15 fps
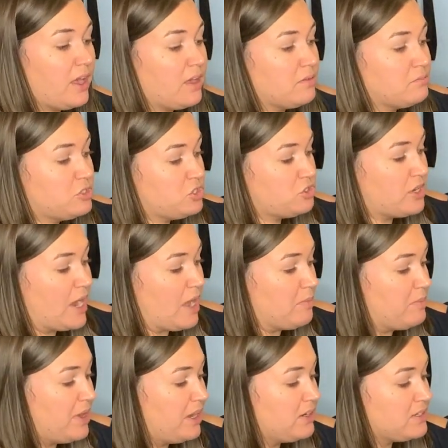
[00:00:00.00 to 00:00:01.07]

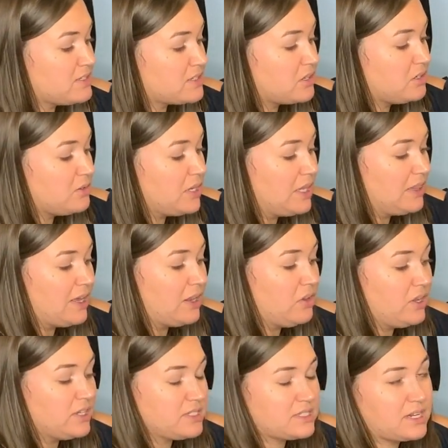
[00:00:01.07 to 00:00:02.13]
strap, and it's going to allow
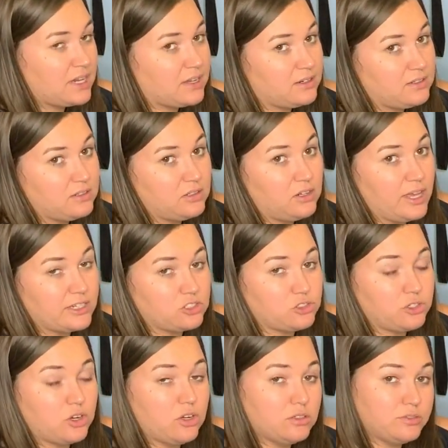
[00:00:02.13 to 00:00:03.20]
us to add a little
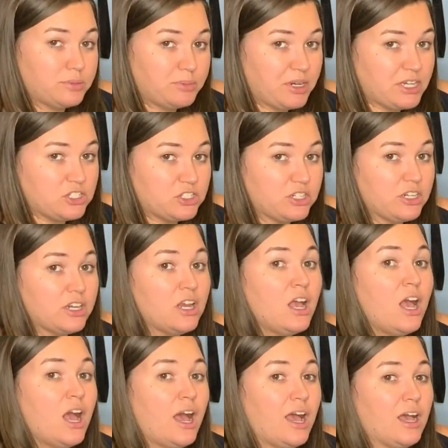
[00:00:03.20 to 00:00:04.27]
extra overpressure
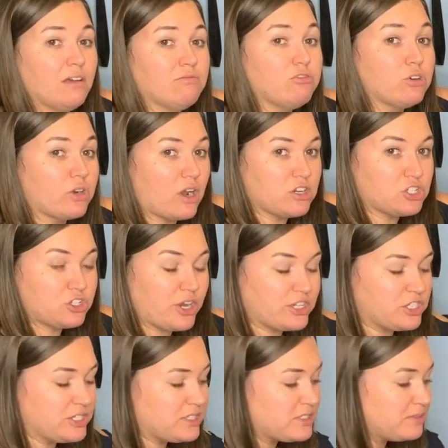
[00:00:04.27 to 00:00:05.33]
for our
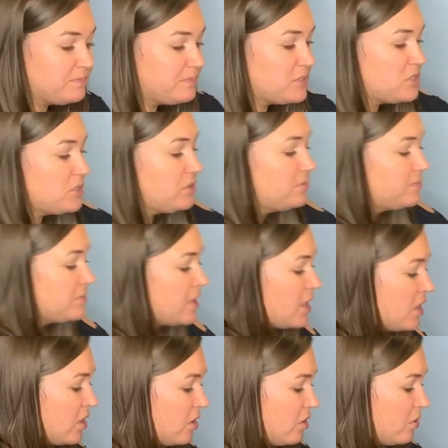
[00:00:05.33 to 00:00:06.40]
stretches. So
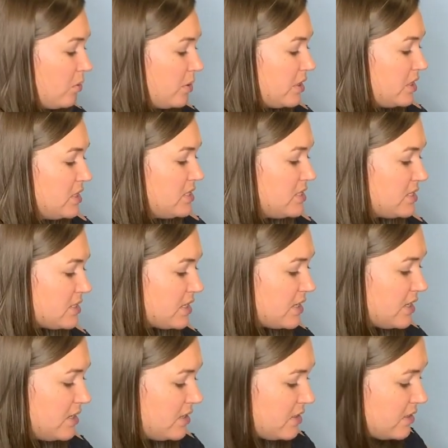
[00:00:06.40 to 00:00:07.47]
we're going to
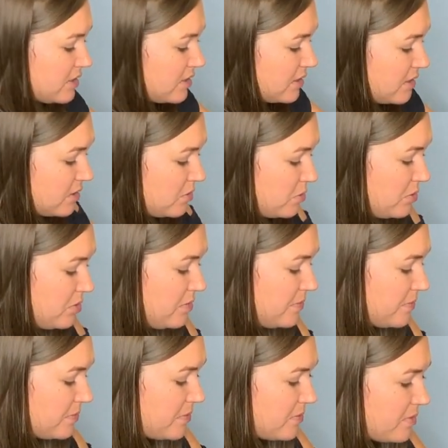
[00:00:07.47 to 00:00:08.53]
start, I'm
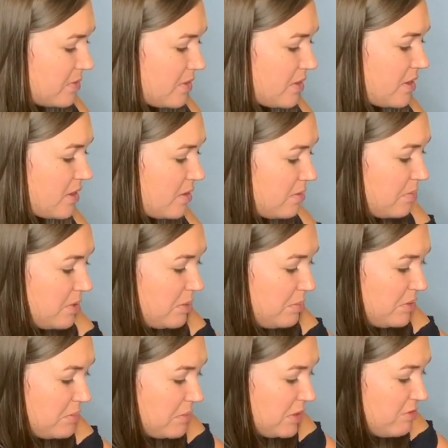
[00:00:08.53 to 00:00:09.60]
going to
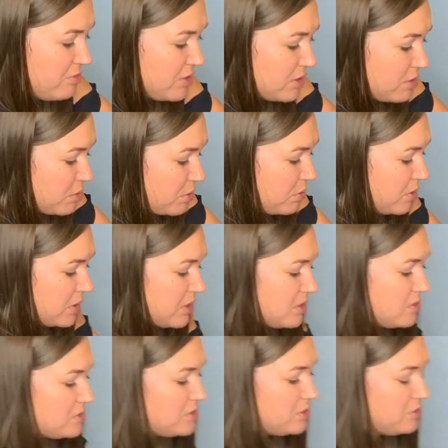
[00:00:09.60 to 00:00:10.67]
put my foot through one of
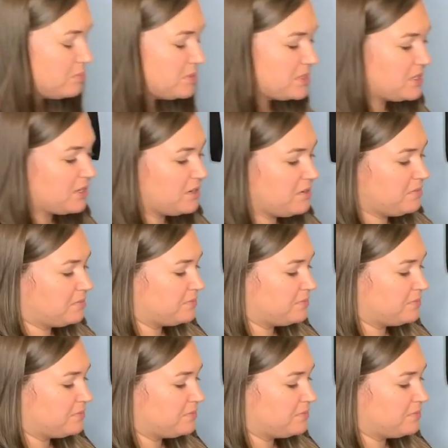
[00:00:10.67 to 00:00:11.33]
those loops there.